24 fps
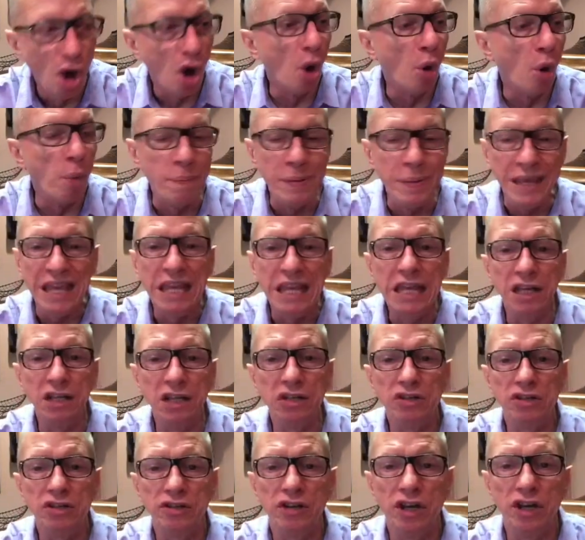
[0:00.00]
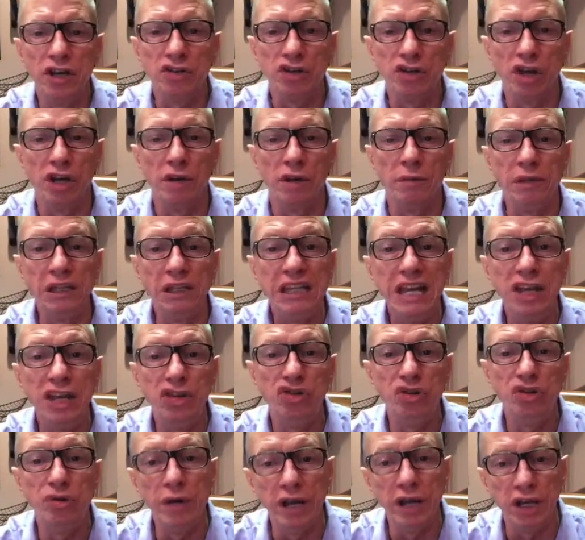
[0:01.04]
Obedience is going to
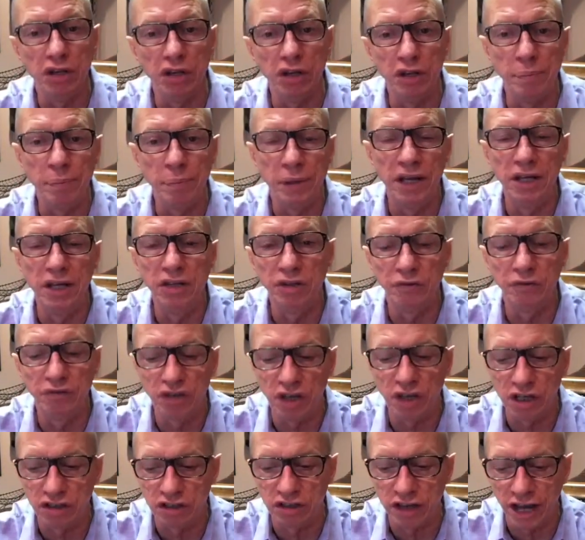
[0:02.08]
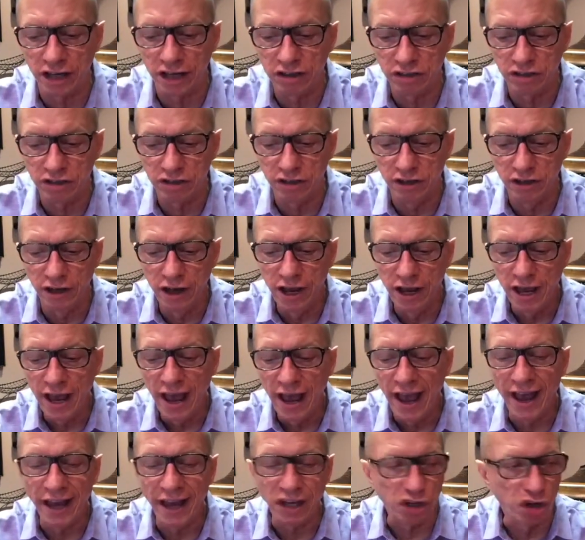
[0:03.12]
lead you into the place of success.
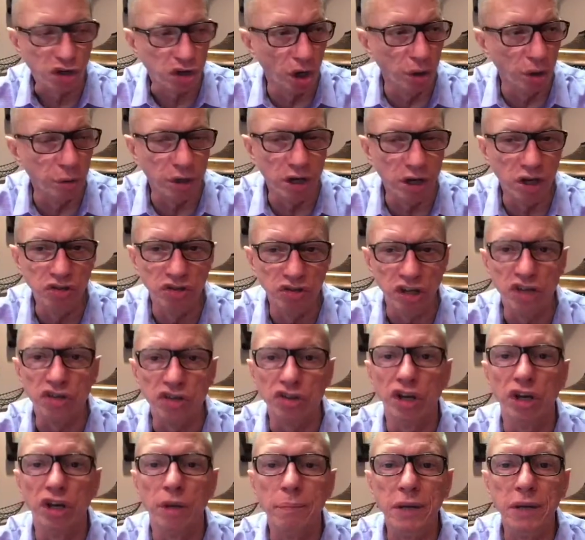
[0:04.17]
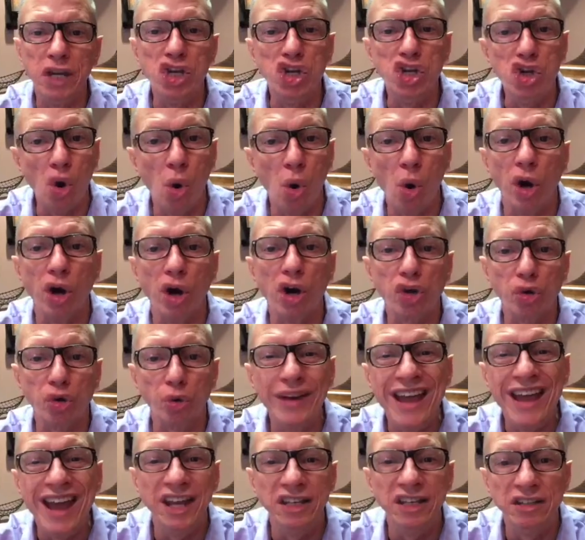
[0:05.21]
And courage is going to be your
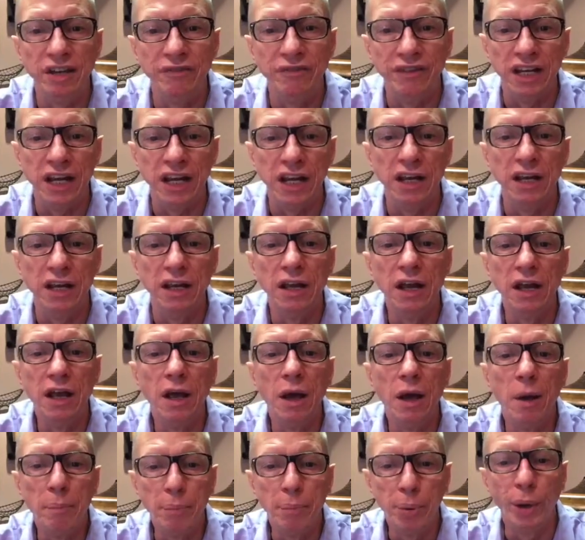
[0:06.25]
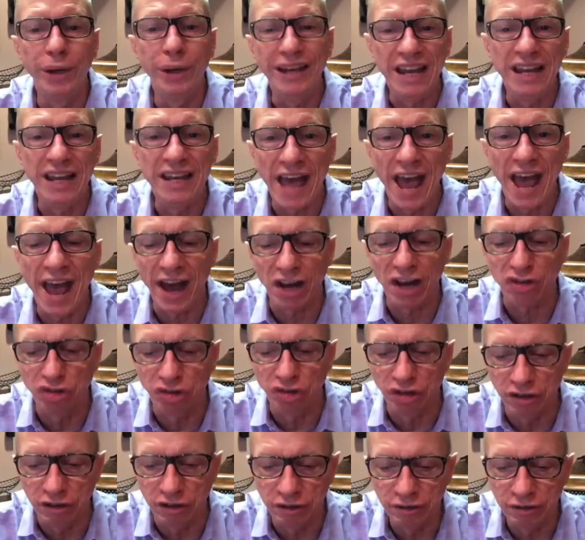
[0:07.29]
creativity put into
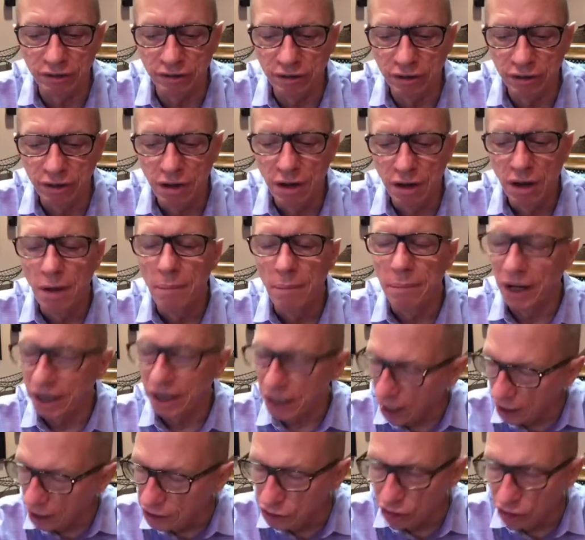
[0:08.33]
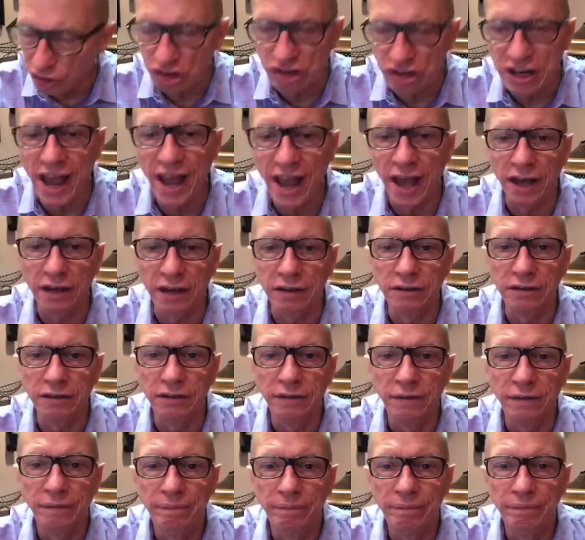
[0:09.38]
action. But understand,
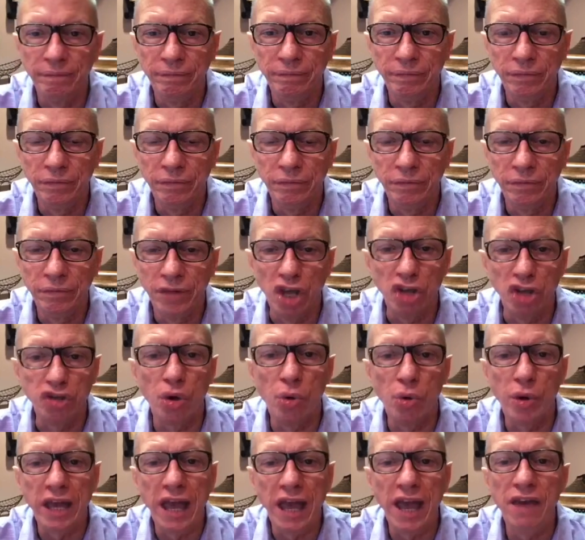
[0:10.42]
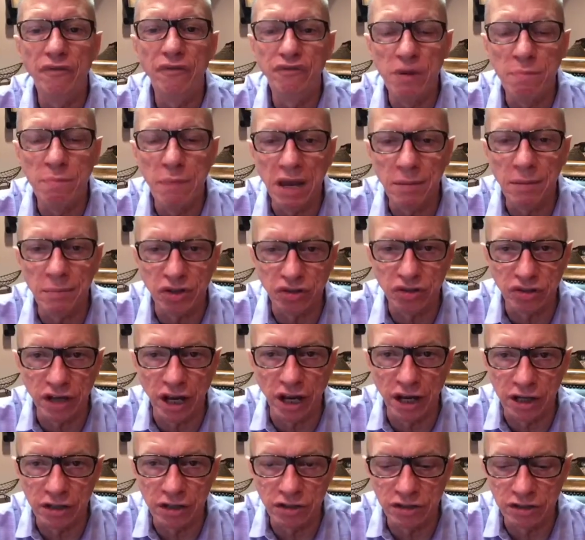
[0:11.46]
it's okay if you make
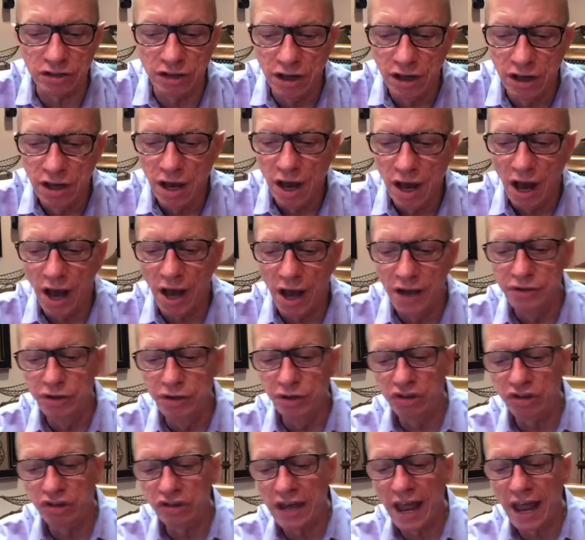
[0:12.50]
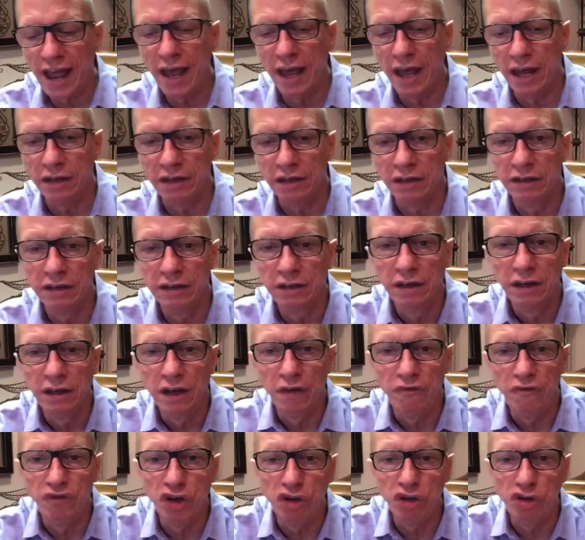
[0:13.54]
mistakes. Understand,
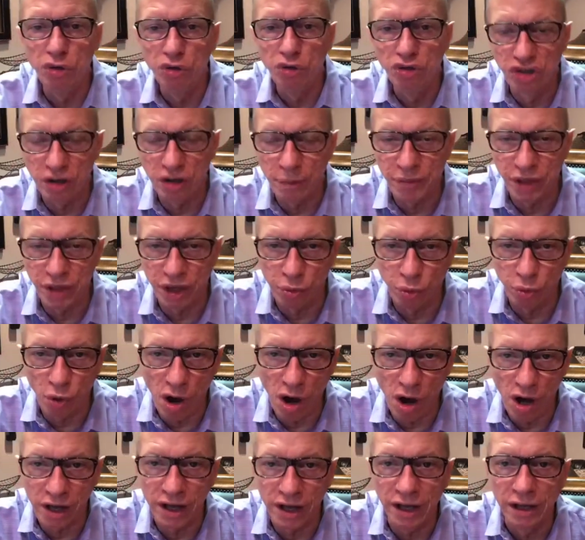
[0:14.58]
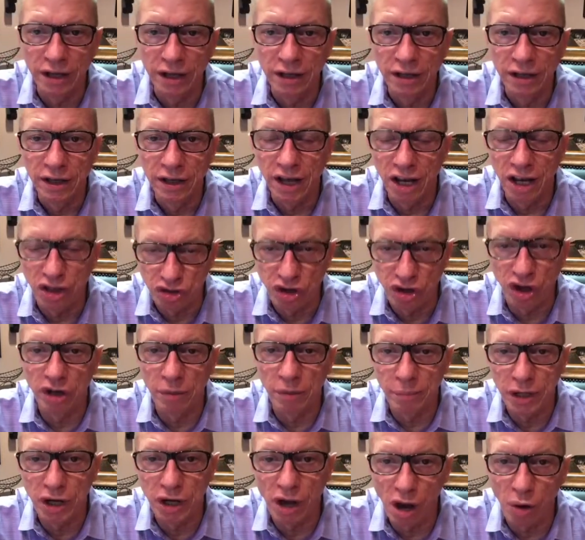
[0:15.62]
if you do something wrong, it's going to
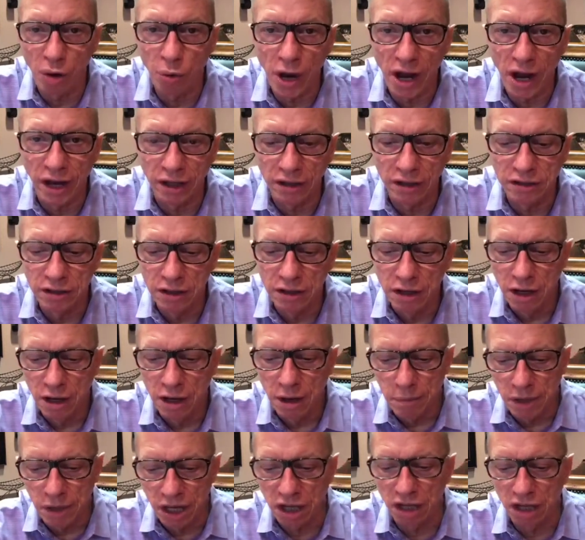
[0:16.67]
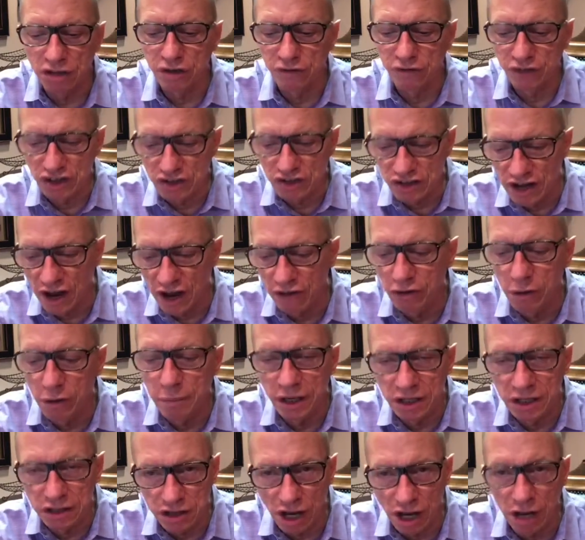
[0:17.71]
be all right. Because if it's never
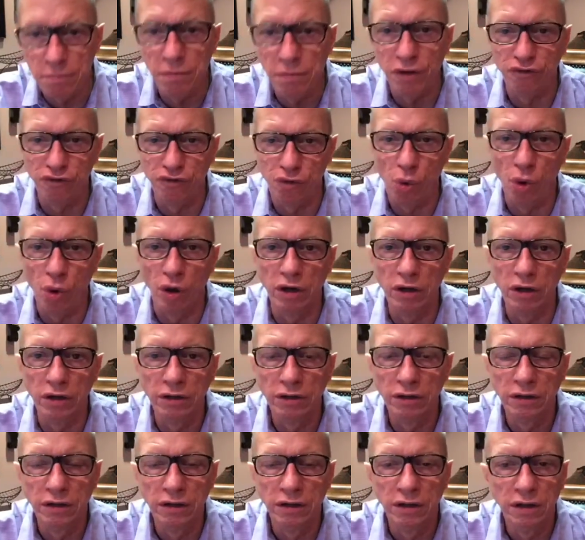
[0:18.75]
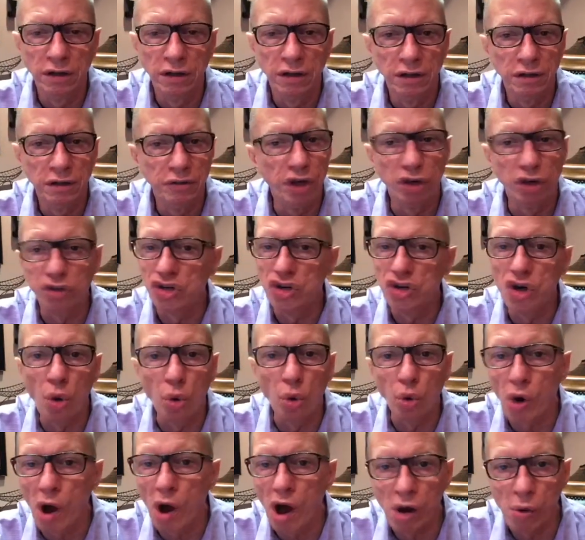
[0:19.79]
been done before, there's no
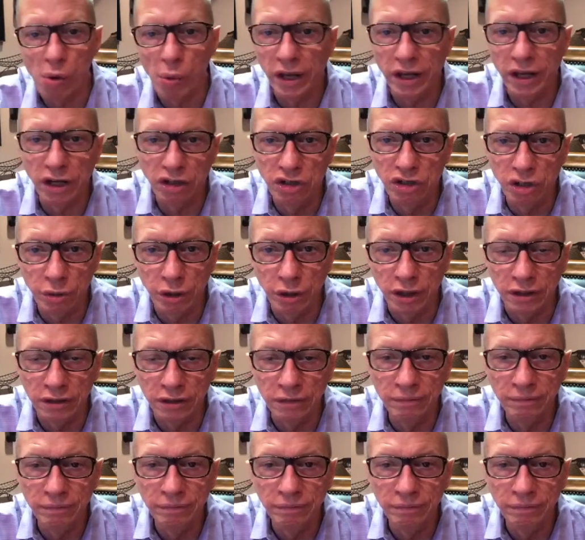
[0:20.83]
wrong way to do it.